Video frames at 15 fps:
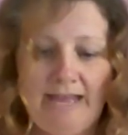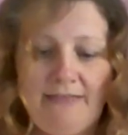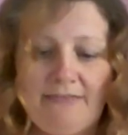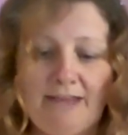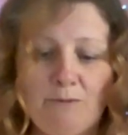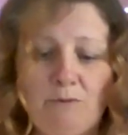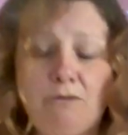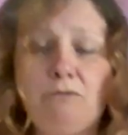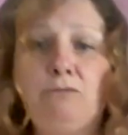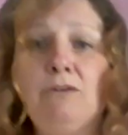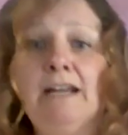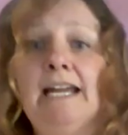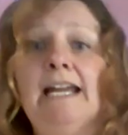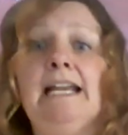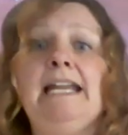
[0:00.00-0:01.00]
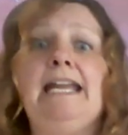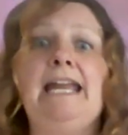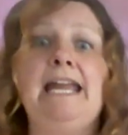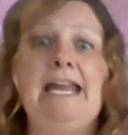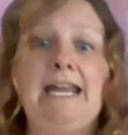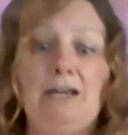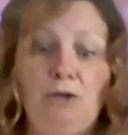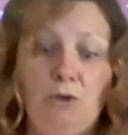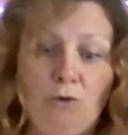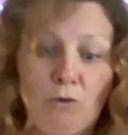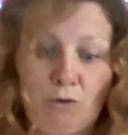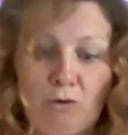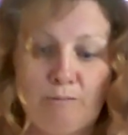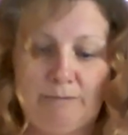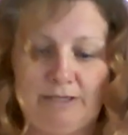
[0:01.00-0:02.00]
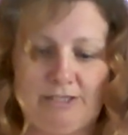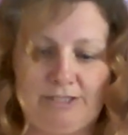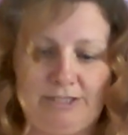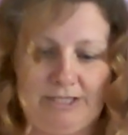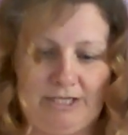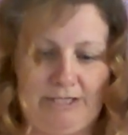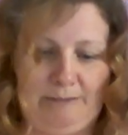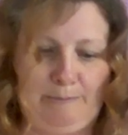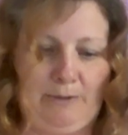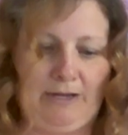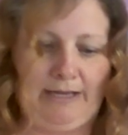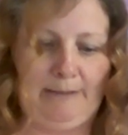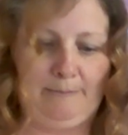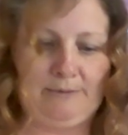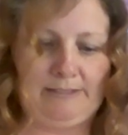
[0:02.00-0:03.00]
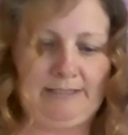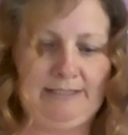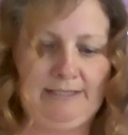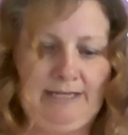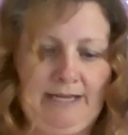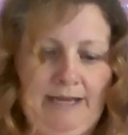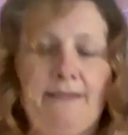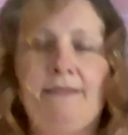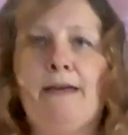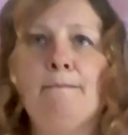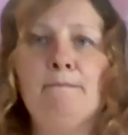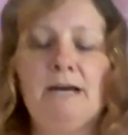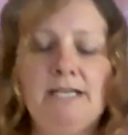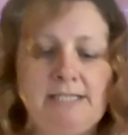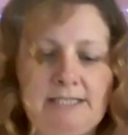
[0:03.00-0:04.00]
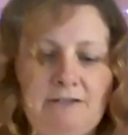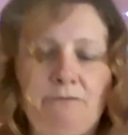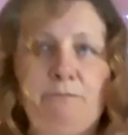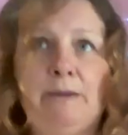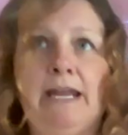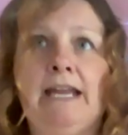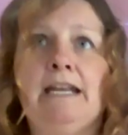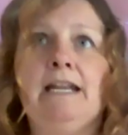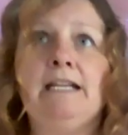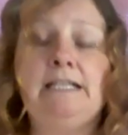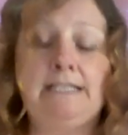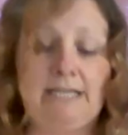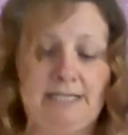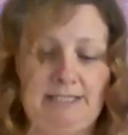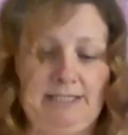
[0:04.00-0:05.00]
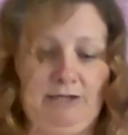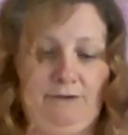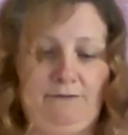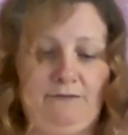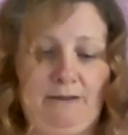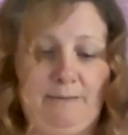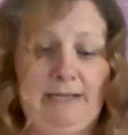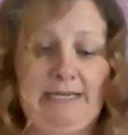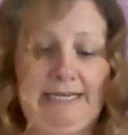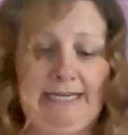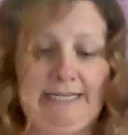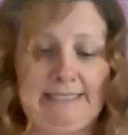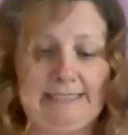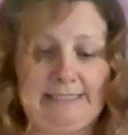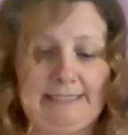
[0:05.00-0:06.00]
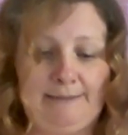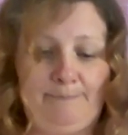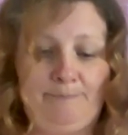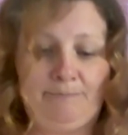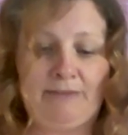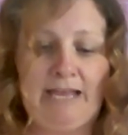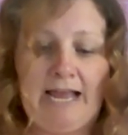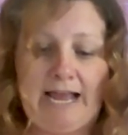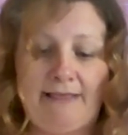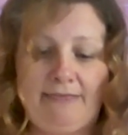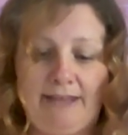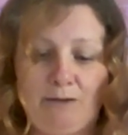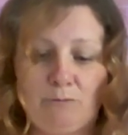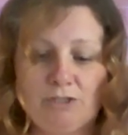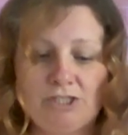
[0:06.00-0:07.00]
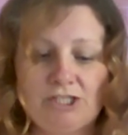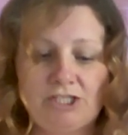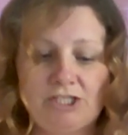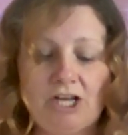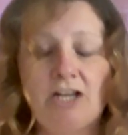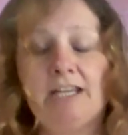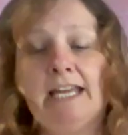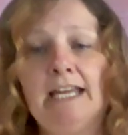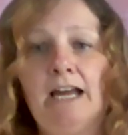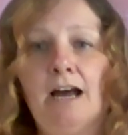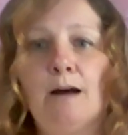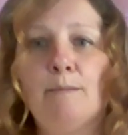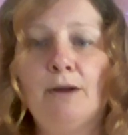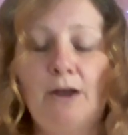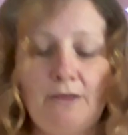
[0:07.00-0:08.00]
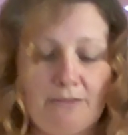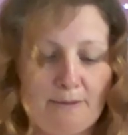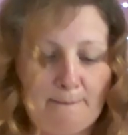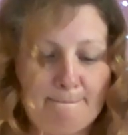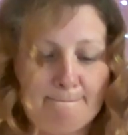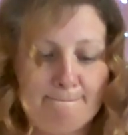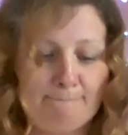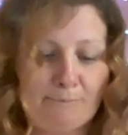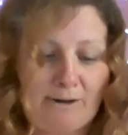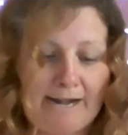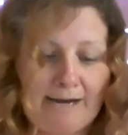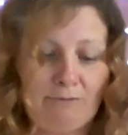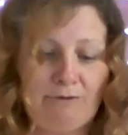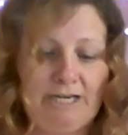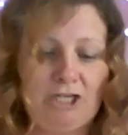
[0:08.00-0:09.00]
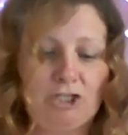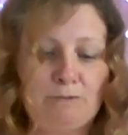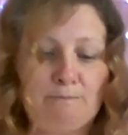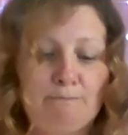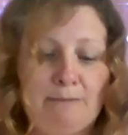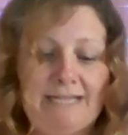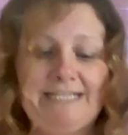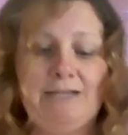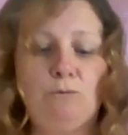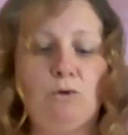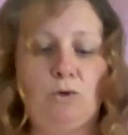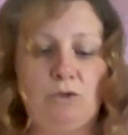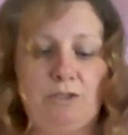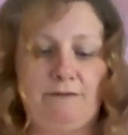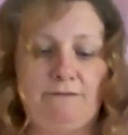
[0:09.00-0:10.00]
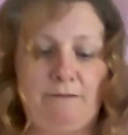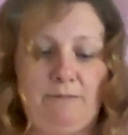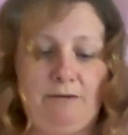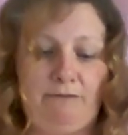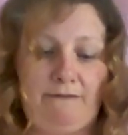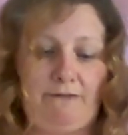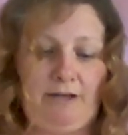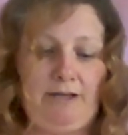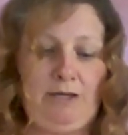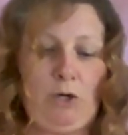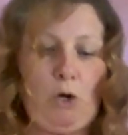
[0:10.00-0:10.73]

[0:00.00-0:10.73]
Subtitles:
They were really enormous, those pipes. There must have been a dozen of them at least, and they were sucking up the brownish, muddy water from the river